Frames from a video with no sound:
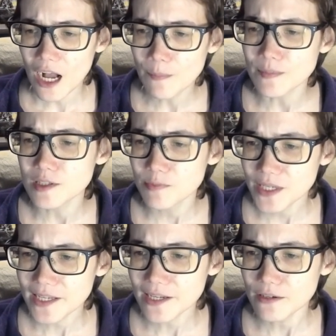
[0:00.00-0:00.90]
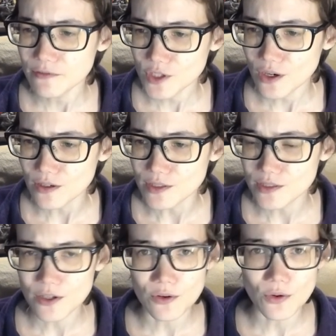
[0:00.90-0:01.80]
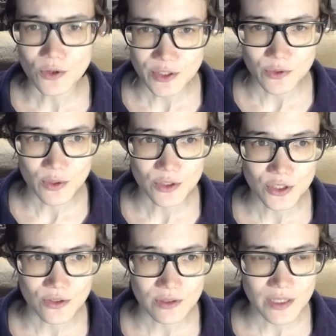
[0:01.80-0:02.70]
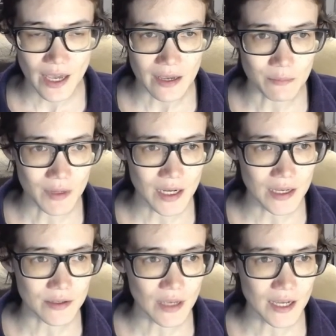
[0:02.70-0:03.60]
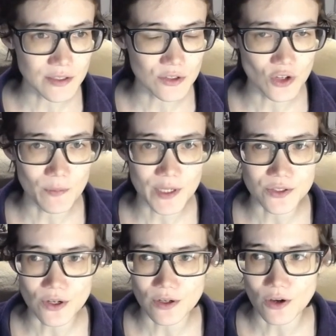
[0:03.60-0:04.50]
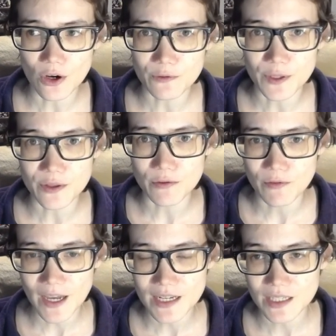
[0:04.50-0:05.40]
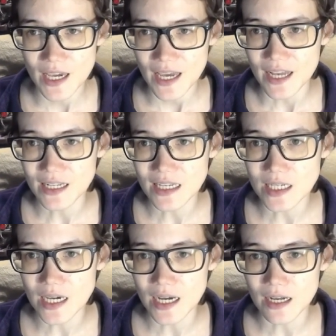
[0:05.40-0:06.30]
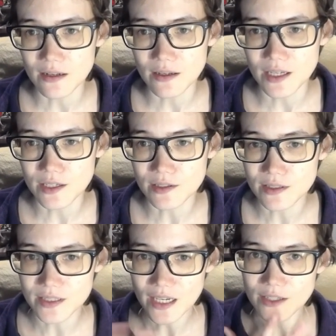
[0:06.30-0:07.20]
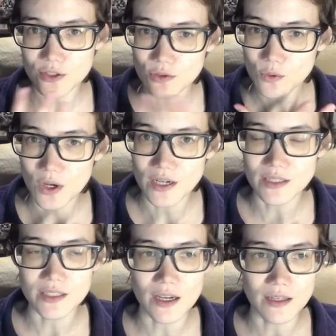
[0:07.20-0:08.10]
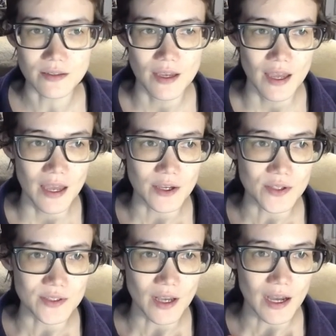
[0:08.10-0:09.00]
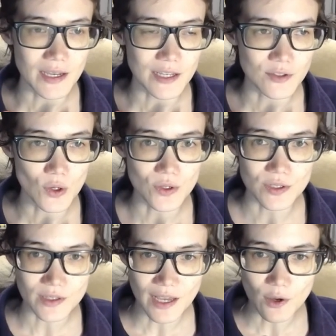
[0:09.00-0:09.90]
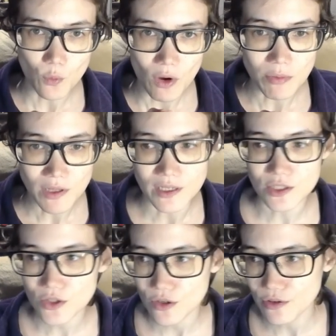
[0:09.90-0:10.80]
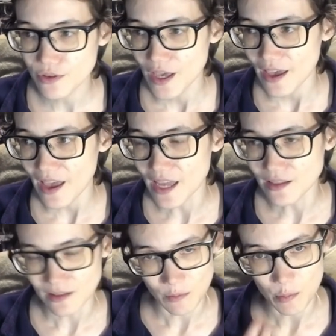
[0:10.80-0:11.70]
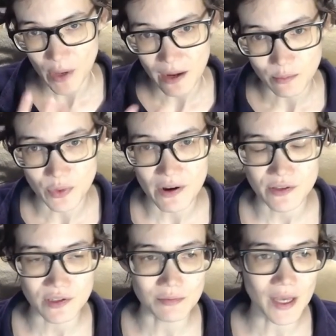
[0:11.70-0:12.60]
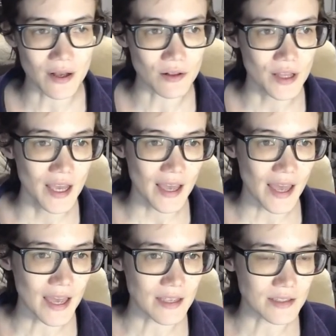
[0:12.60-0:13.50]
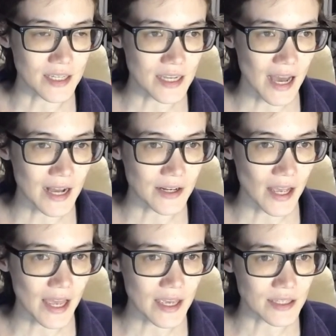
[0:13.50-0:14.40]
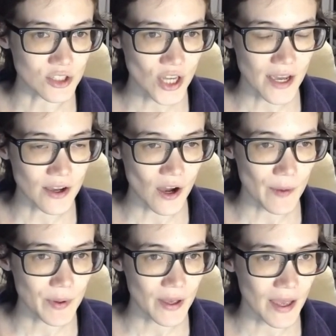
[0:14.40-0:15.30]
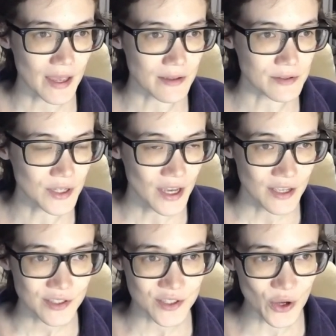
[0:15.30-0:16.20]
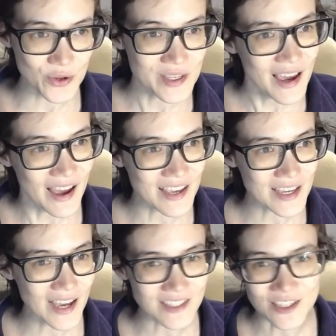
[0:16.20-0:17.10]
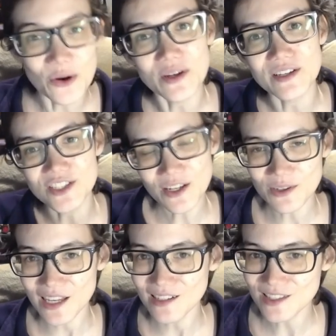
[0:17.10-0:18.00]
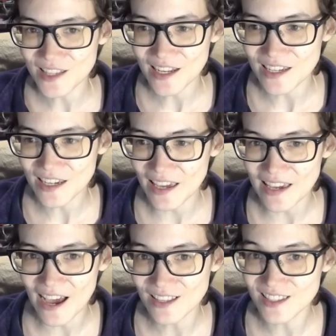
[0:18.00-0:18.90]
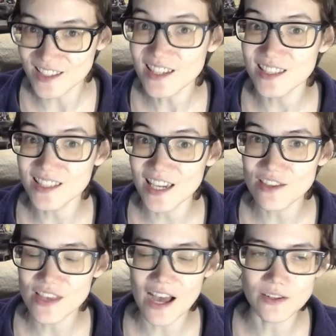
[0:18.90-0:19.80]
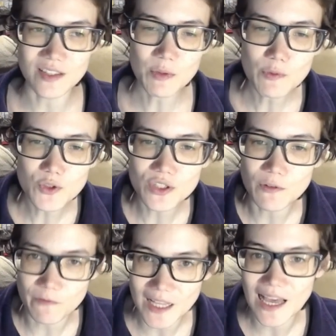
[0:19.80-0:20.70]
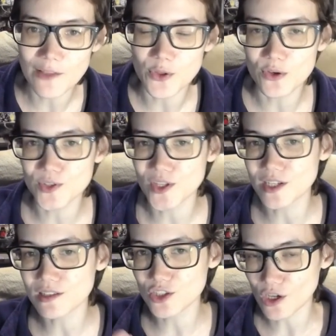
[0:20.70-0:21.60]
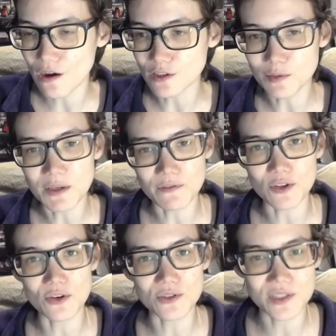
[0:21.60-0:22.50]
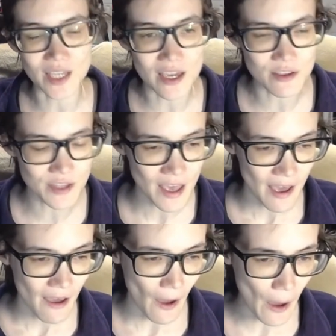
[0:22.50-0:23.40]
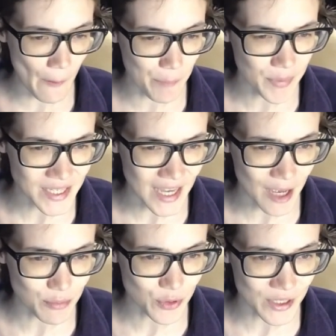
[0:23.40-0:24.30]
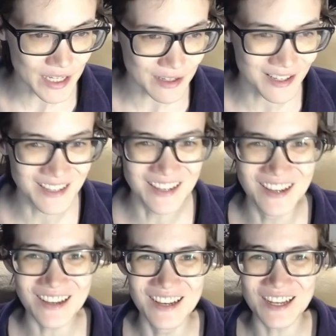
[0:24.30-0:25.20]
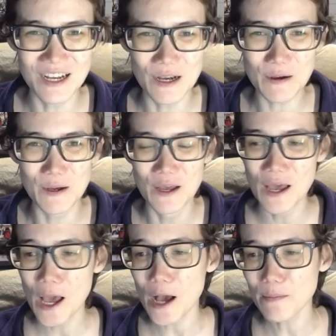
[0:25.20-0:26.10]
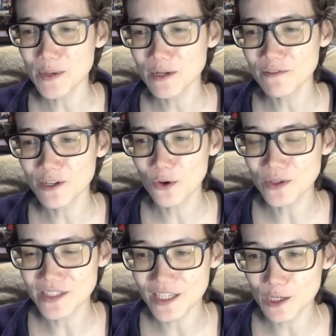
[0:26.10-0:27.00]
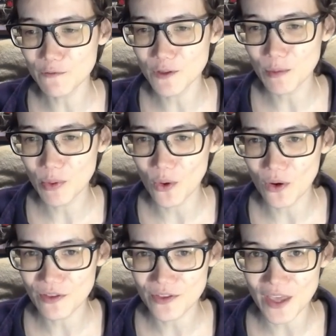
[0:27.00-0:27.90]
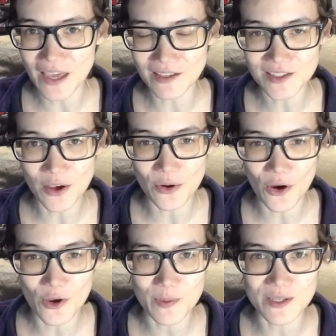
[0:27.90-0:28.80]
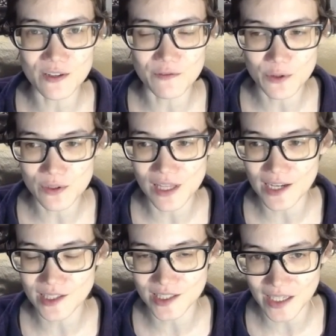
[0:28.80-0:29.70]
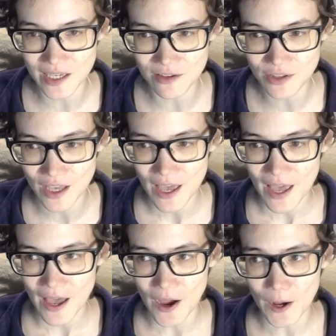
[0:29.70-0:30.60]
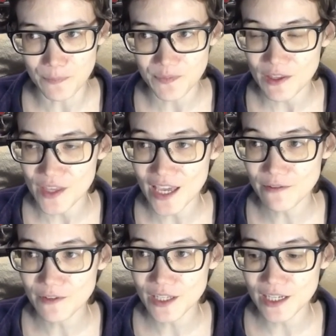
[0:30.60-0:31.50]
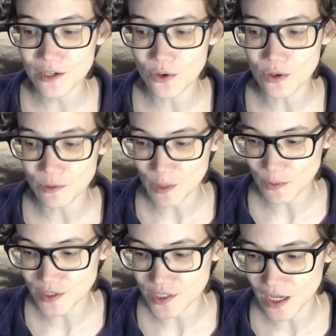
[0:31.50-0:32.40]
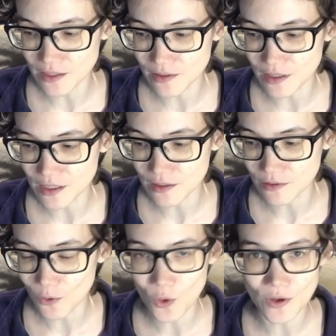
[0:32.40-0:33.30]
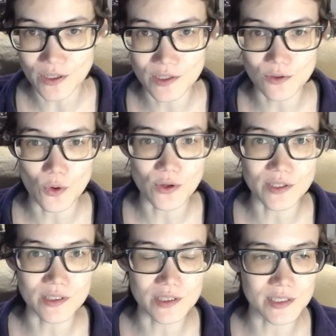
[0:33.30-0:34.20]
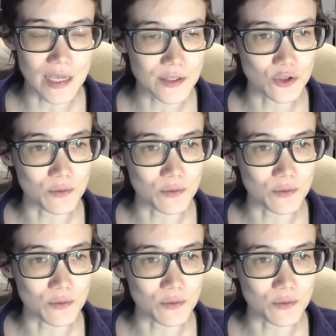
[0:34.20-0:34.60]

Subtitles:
speaking of dogs, so also on Tuesday, I had to drop my dog off at the vet, and he had his dental work done because I had noticed like a wobbly tooth and the bad breath smell. and he had a checkup, and so yeah, he had to go in a general anesthetic. He had six teeth out. Some of them just fell out though, so they didn't charge me for those teeth. But yeah, pretty a bit of an ordeal for the poor thing. So hope has a few less teeth. Thankfully, that was done in August. August is dental